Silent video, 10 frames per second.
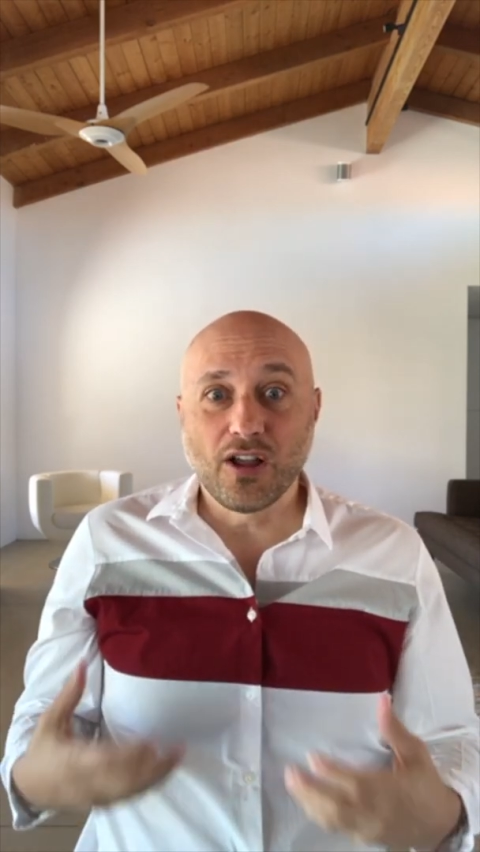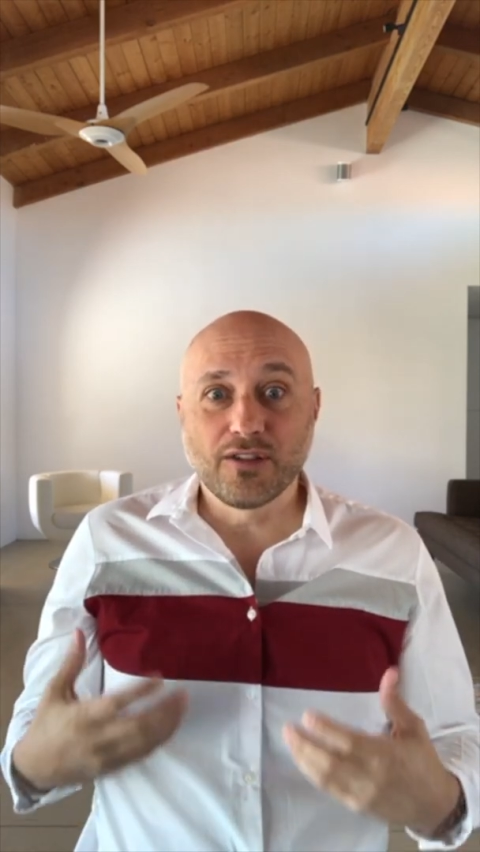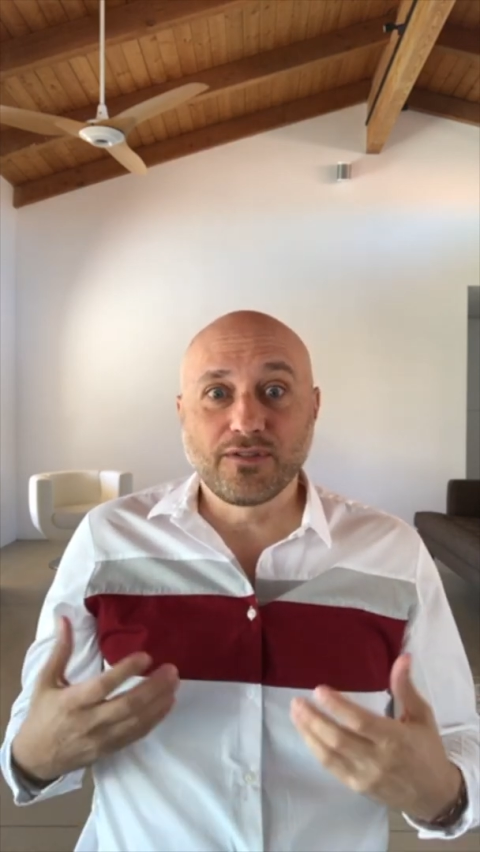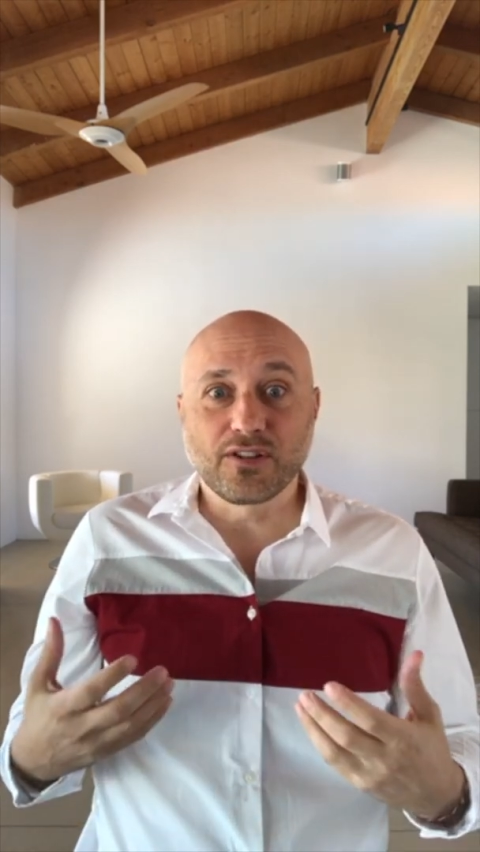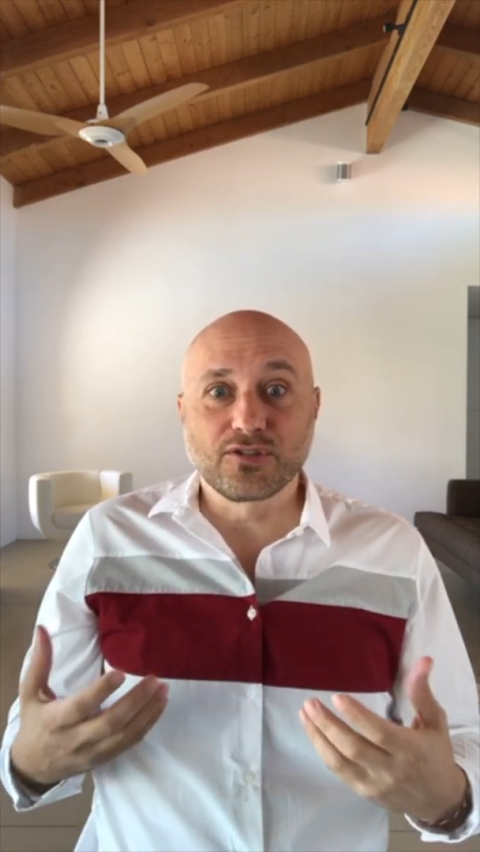
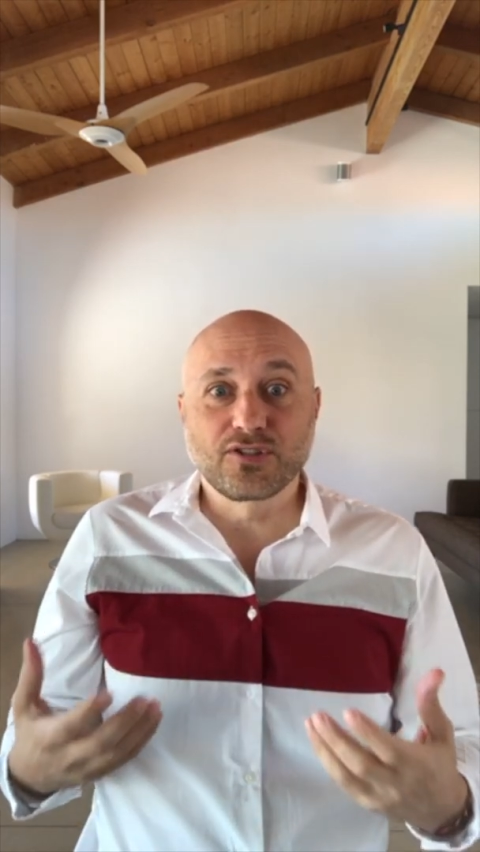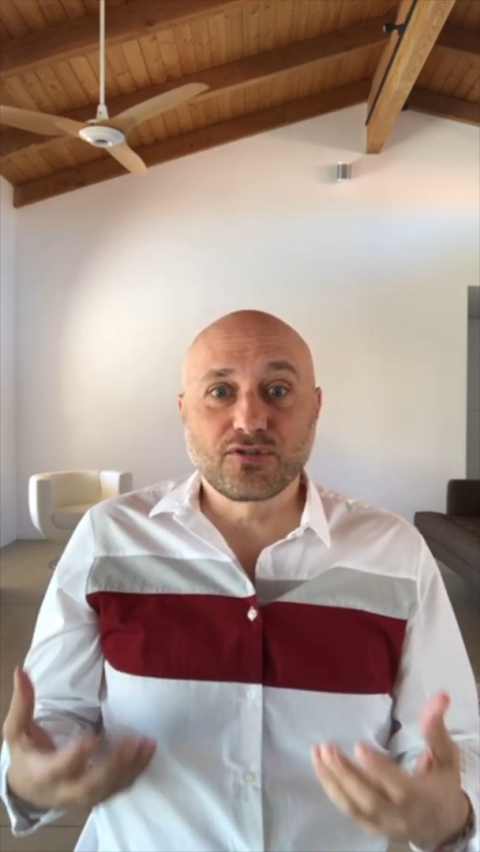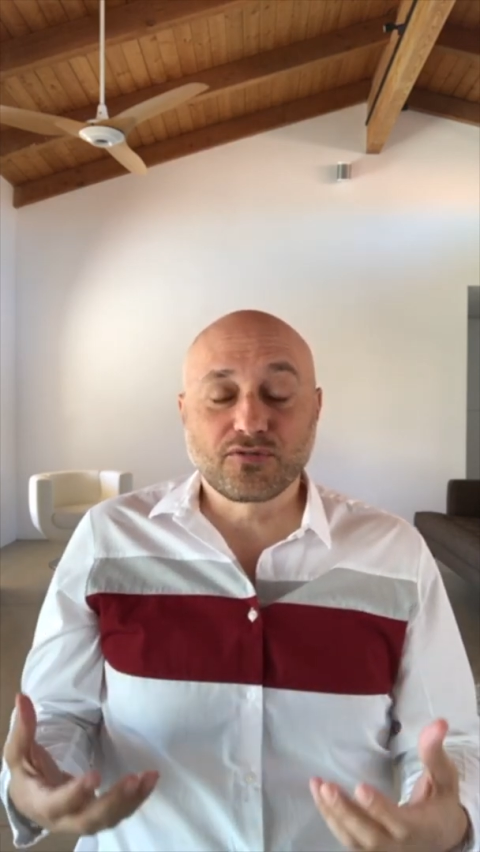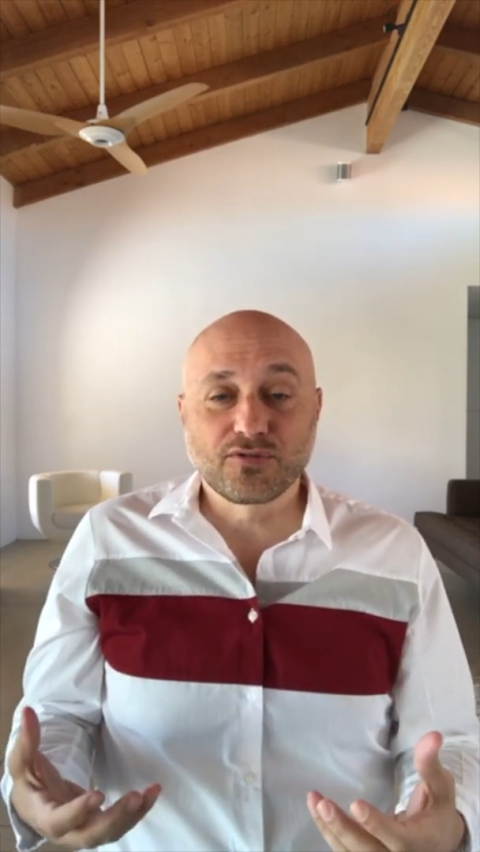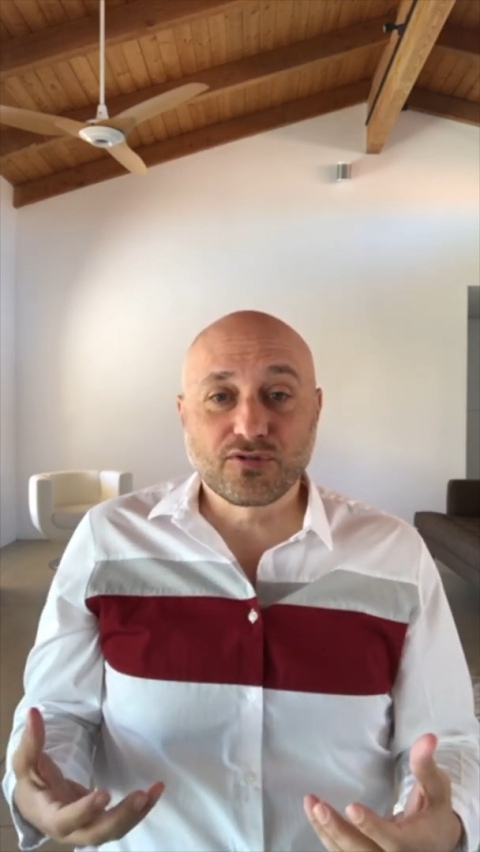of our
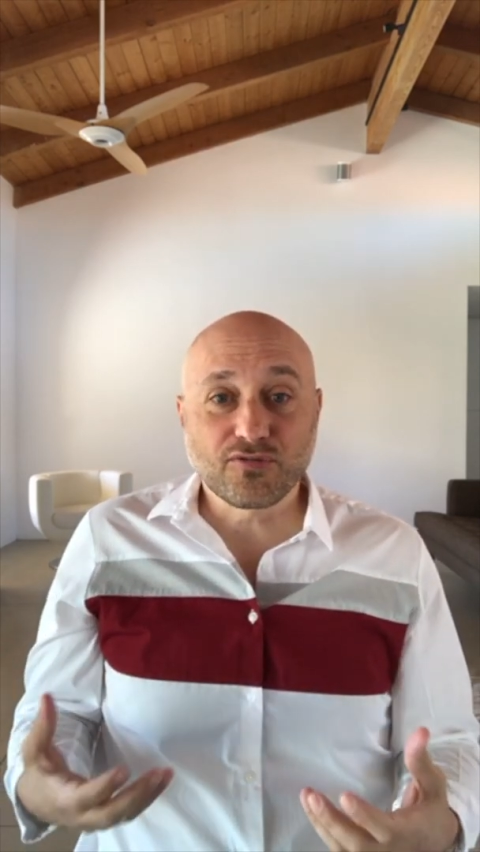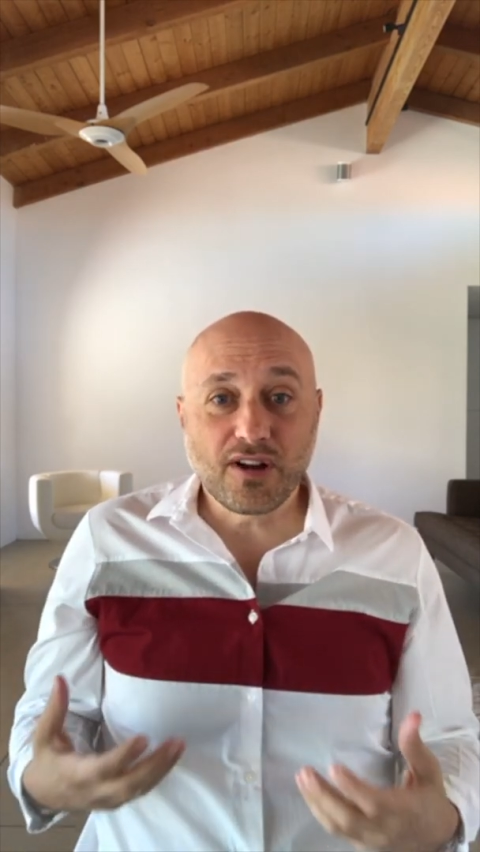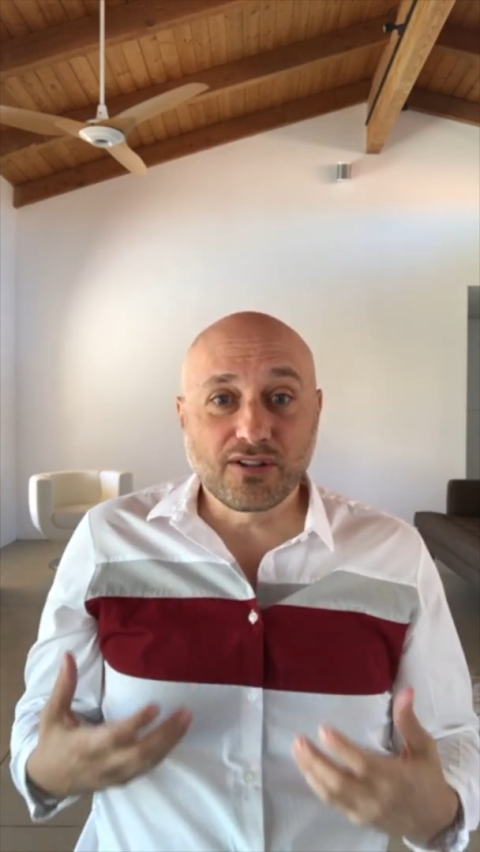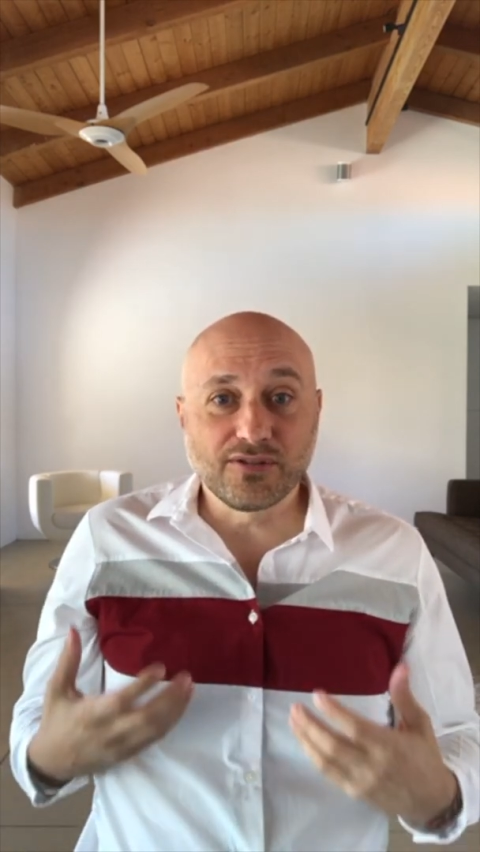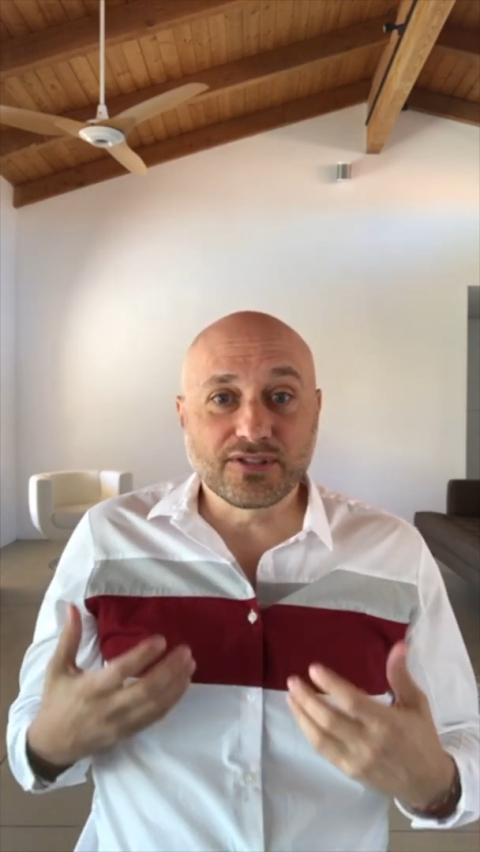
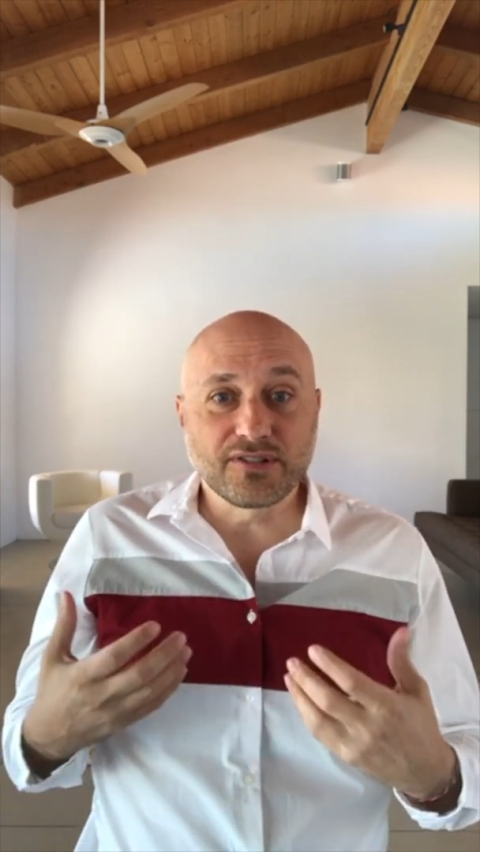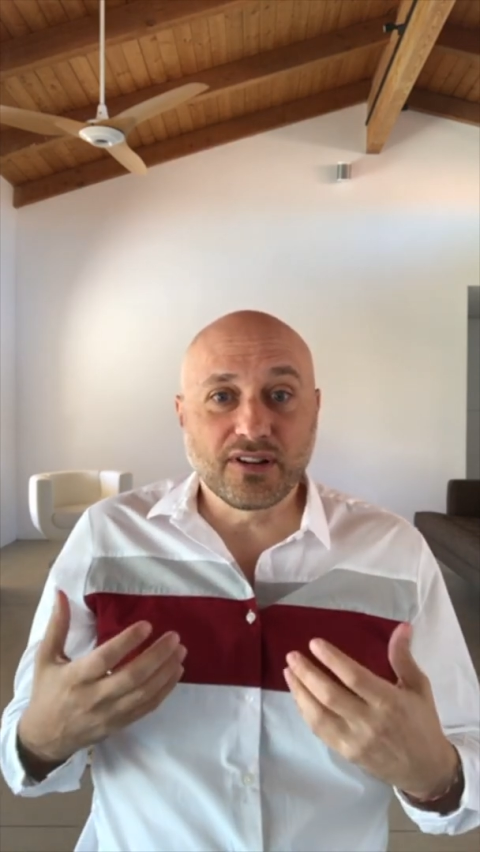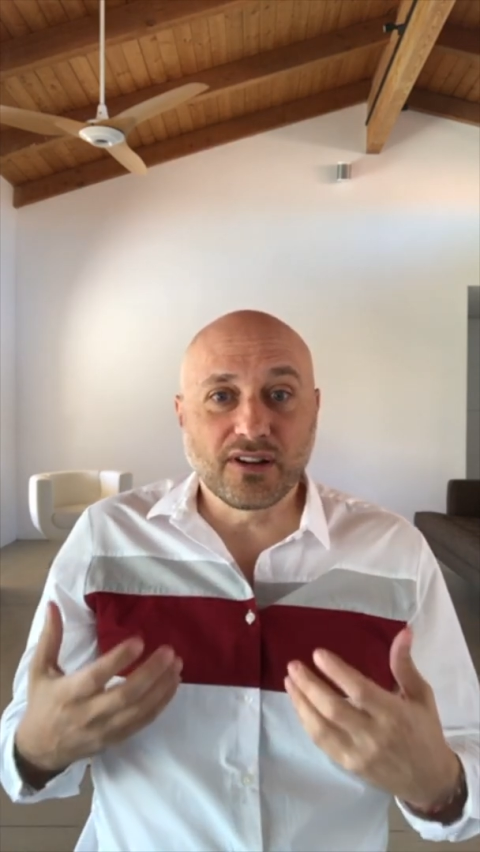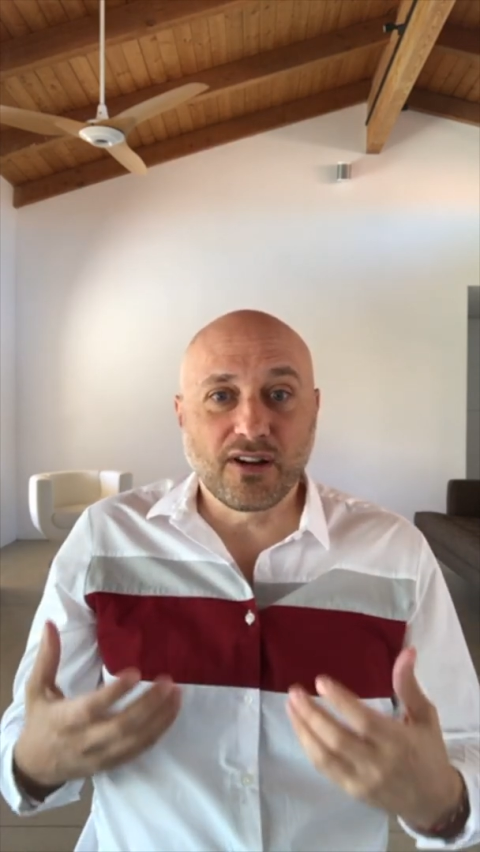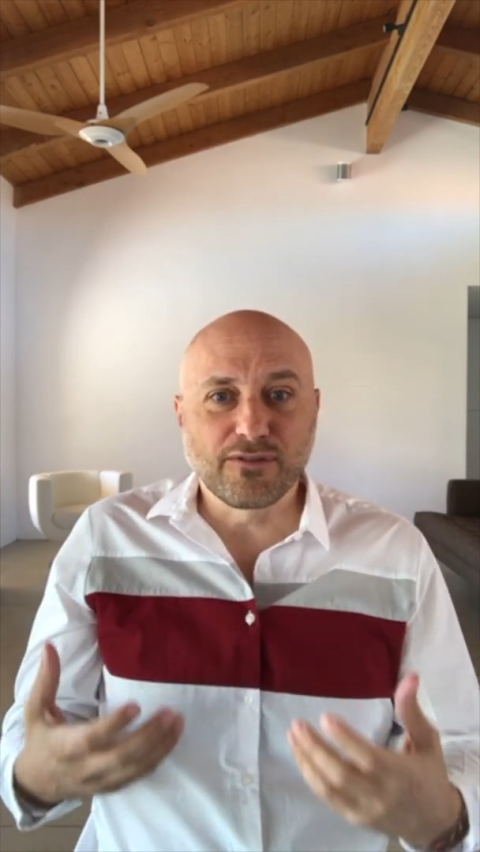struggles and our